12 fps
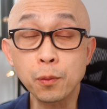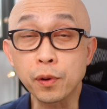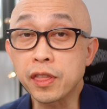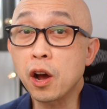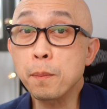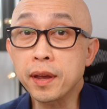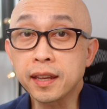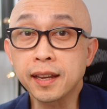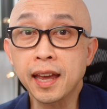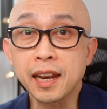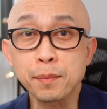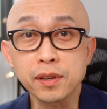without making
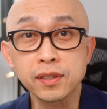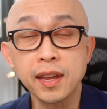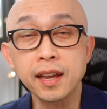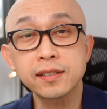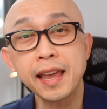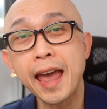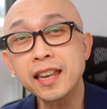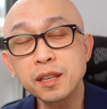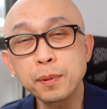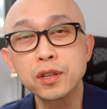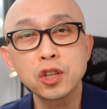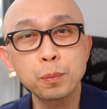any mistakes and to
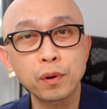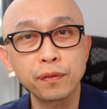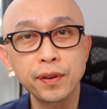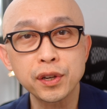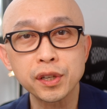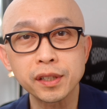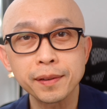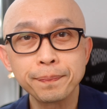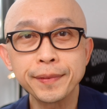be super efficient